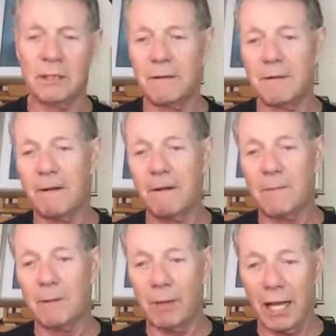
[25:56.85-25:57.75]
and then
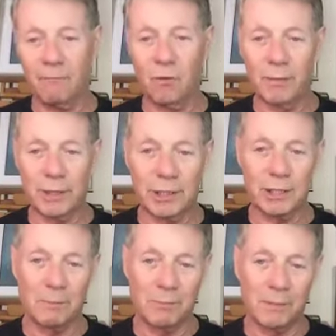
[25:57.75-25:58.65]
the plaque-forming
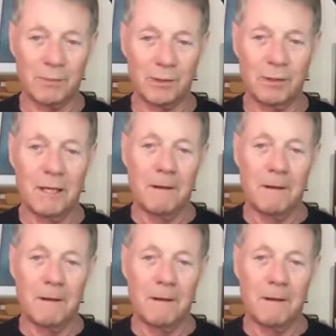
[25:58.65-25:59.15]
cell people.